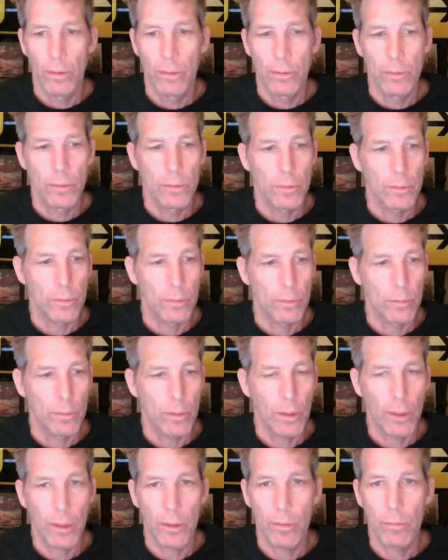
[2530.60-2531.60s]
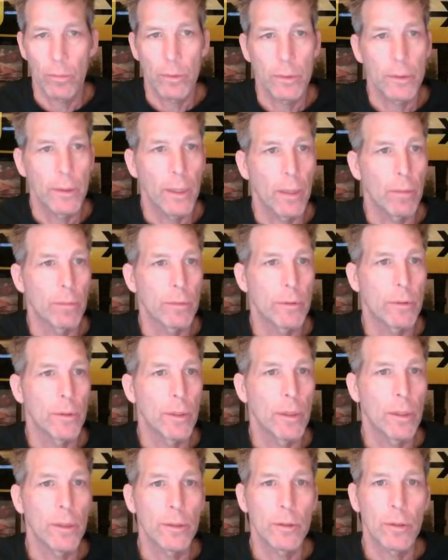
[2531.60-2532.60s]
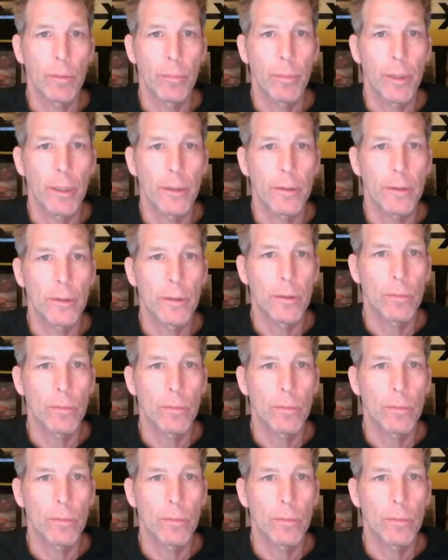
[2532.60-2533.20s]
So I don't want that one. So now let's go back to the